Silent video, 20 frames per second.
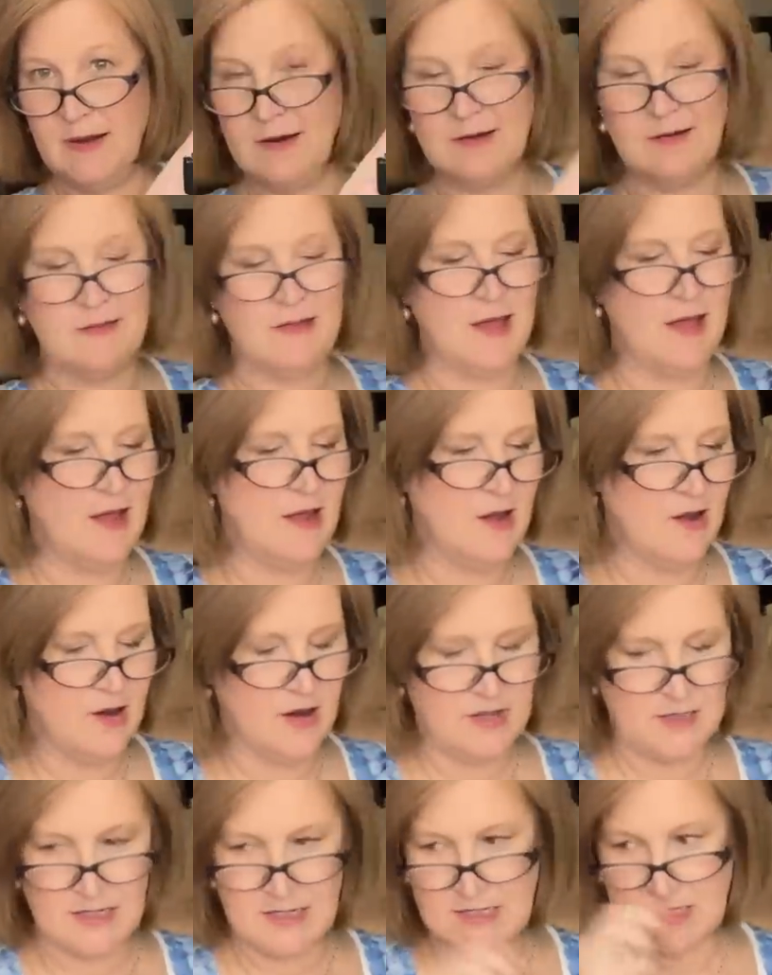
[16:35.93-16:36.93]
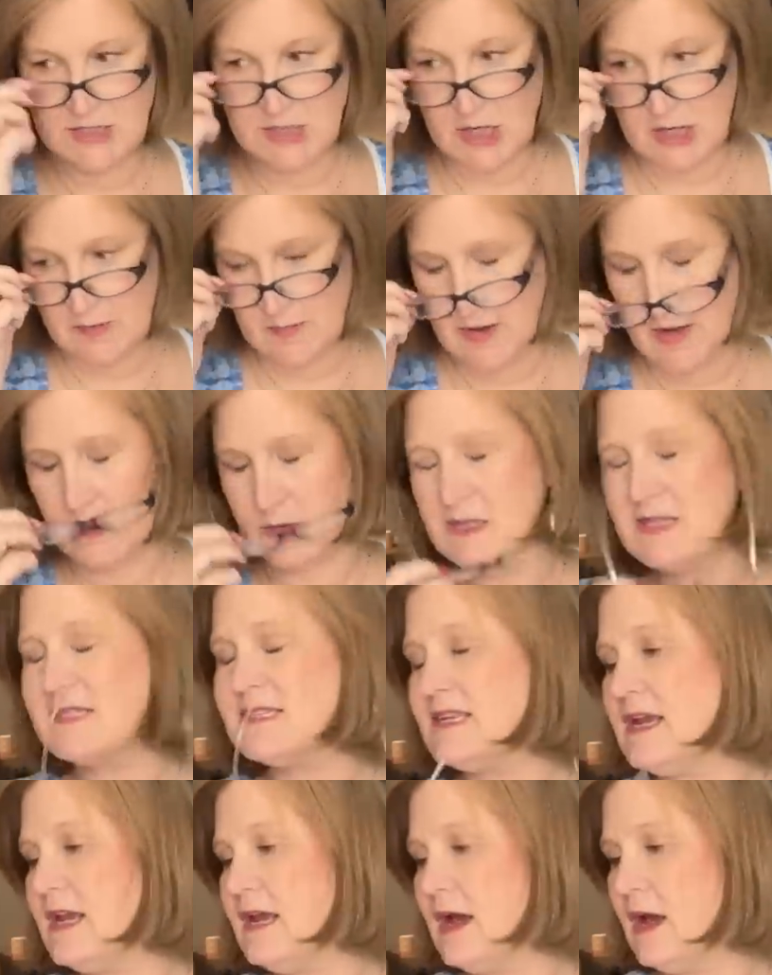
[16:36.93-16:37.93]
aren't they? All right, let's check them out and
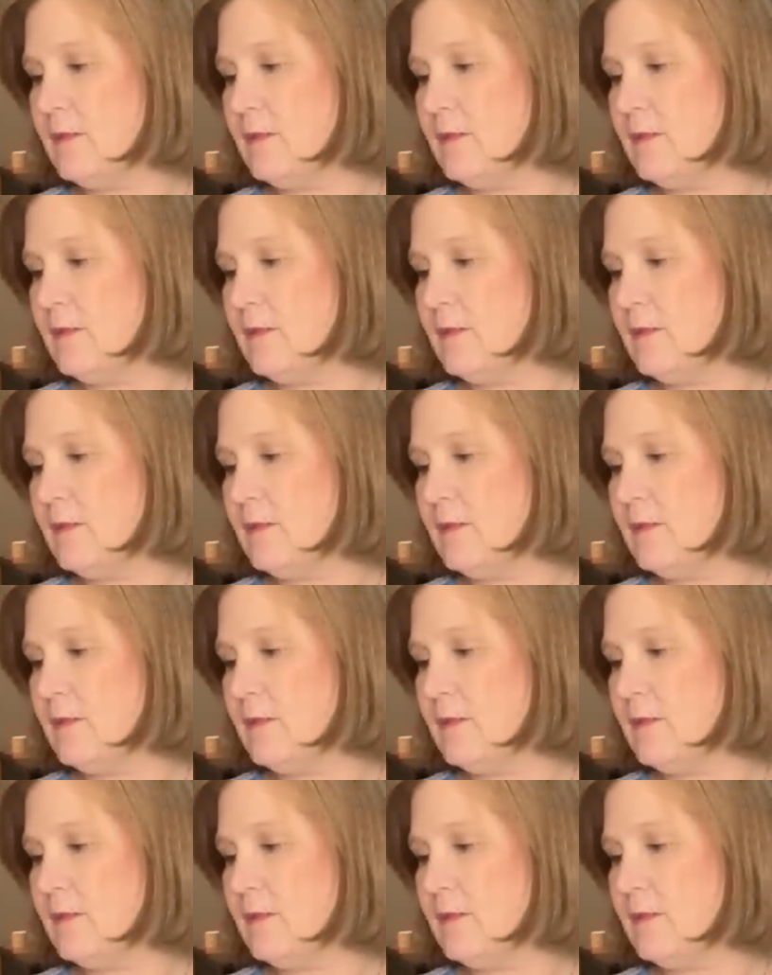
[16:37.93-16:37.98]
see.